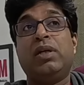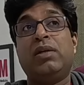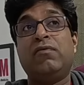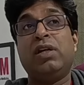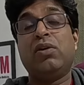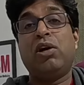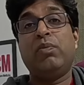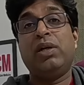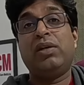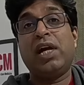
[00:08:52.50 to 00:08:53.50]
will not
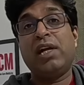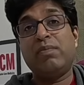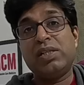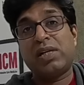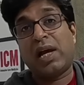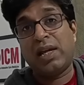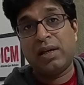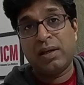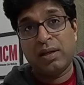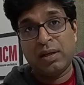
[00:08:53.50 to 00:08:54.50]
be that much
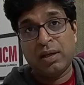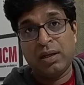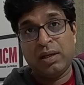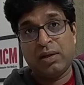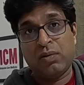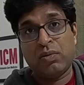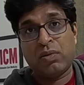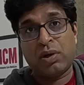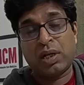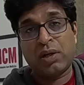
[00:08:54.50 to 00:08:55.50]
high
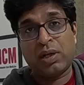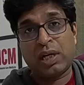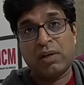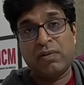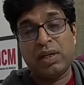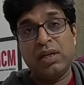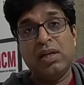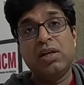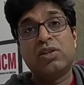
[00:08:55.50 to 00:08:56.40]
glucocorticoid activity,